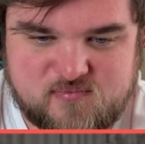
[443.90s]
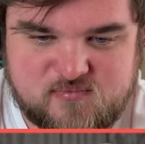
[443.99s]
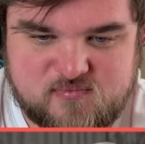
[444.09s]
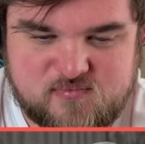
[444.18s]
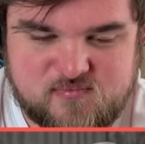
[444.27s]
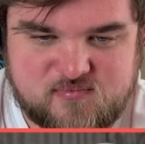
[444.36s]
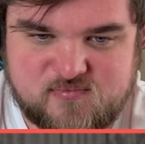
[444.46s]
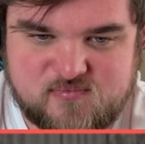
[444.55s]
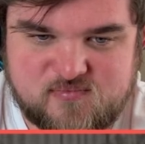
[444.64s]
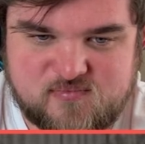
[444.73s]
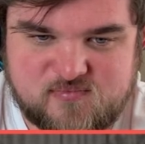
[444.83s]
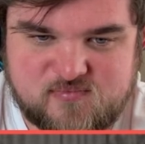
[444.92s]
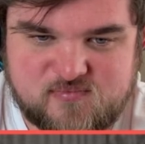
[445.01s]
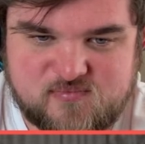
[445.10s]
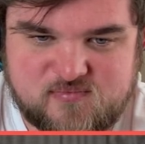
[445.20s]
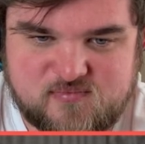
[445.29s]

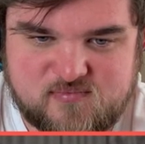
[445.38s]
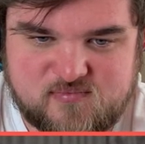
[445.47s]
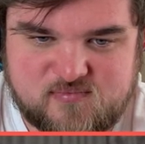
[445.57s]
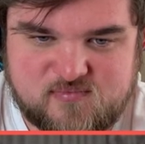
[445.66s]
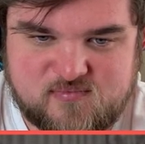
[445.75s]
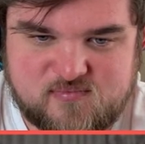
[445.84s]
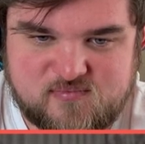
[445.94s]
Nothing is said.